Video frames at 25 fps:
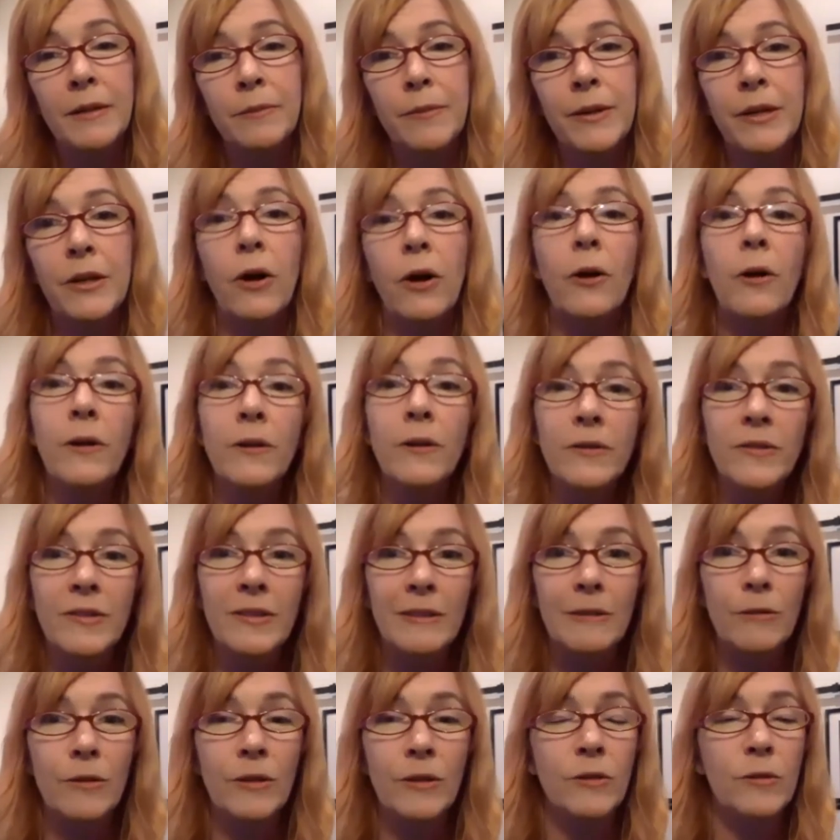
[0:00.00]
but
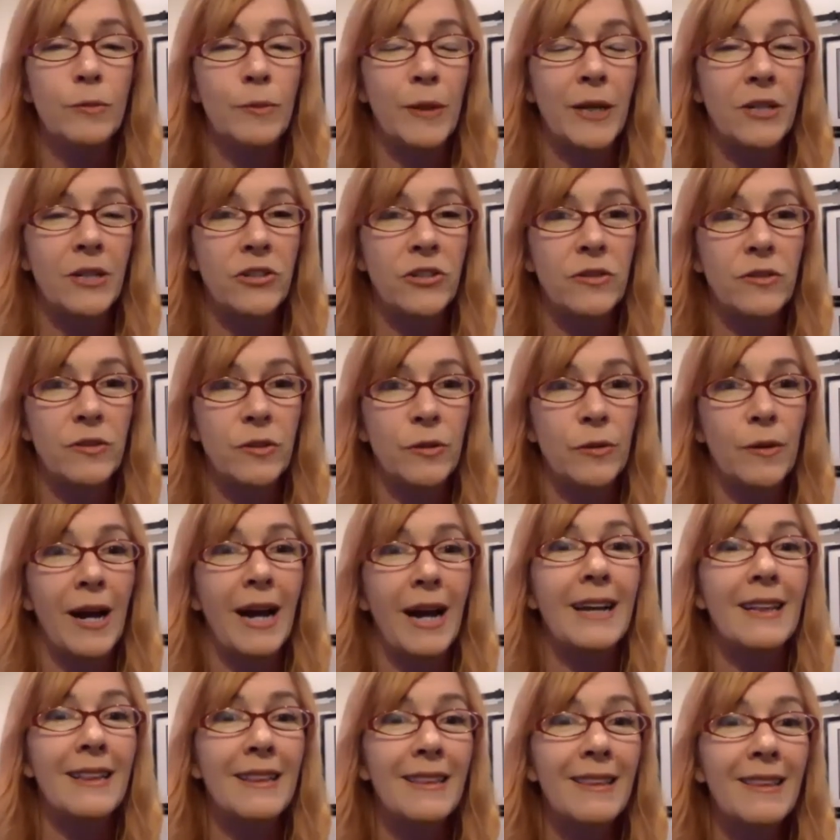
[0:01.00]
also those patients who
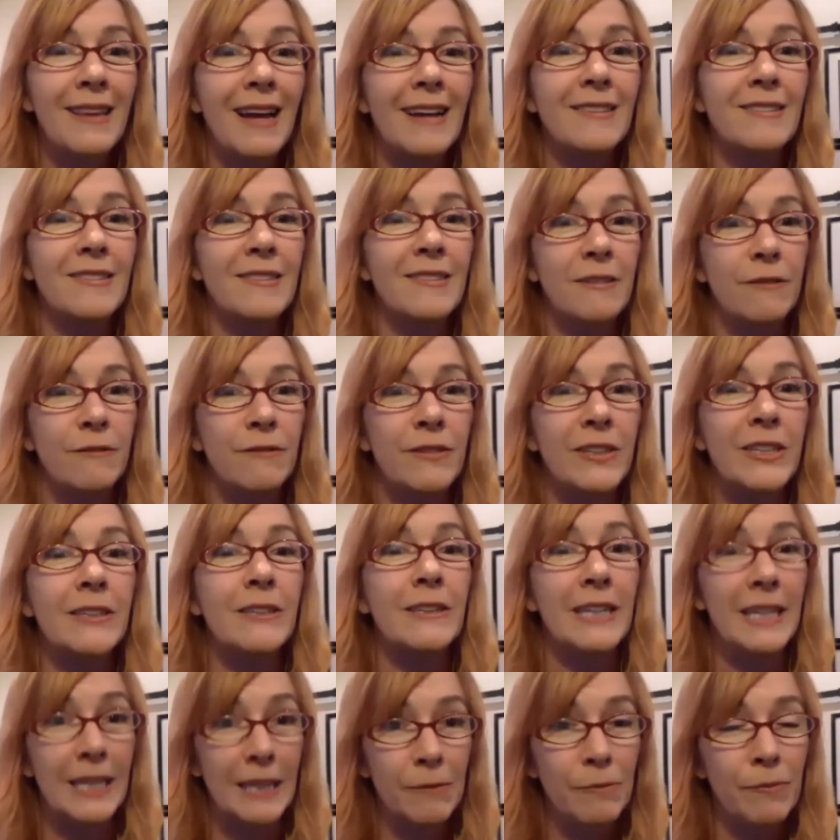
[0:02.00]
had less
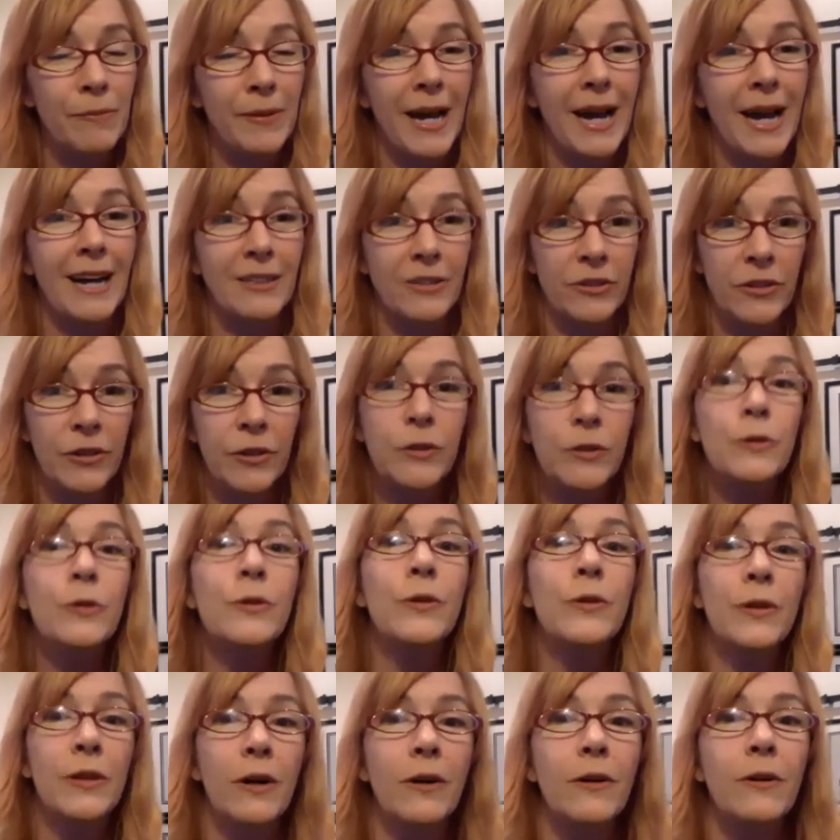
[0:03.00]
severe impact
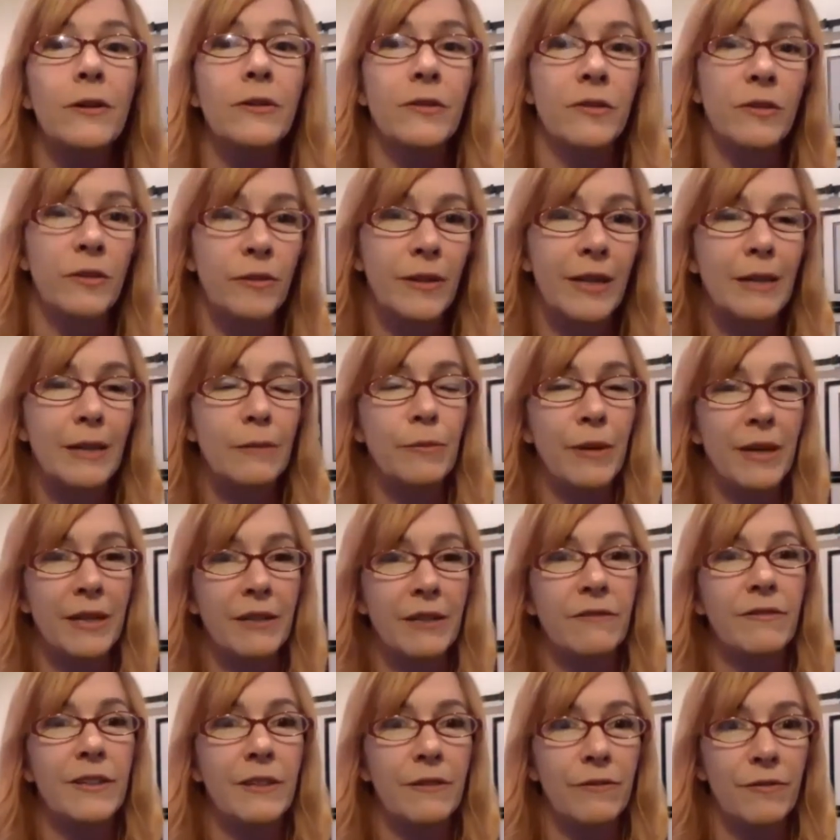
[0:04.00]
could also get
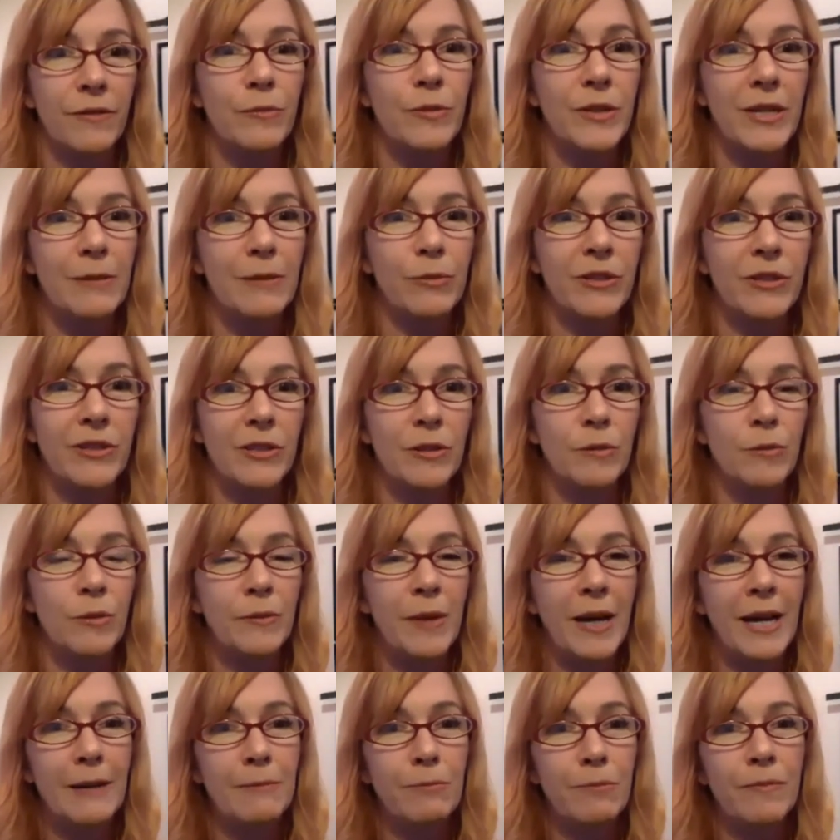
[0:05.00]
benefit from
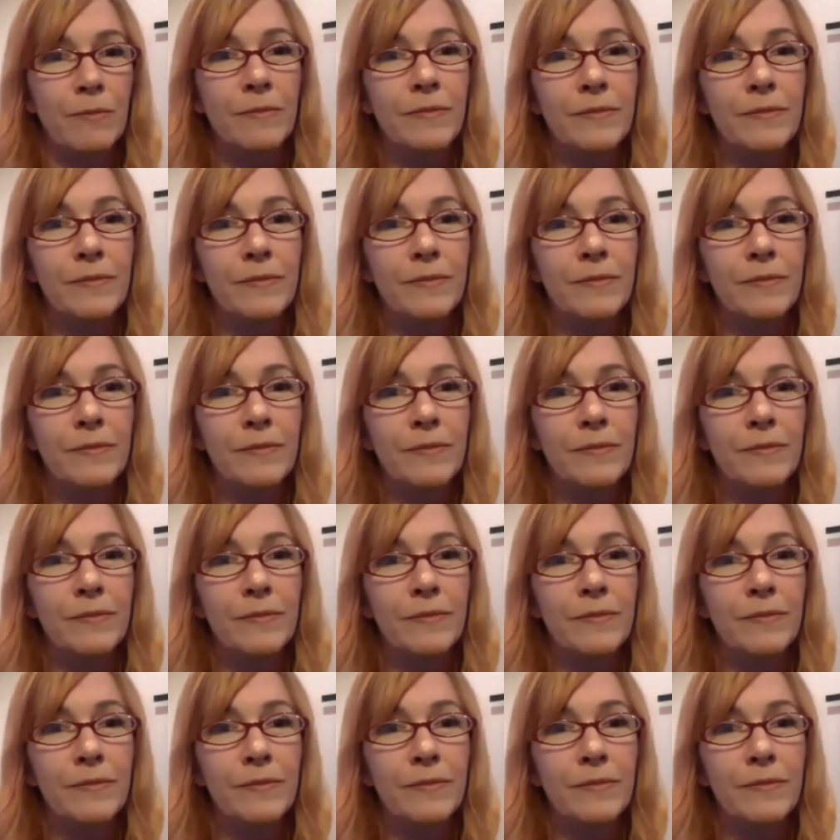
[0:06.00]
teprotumumab.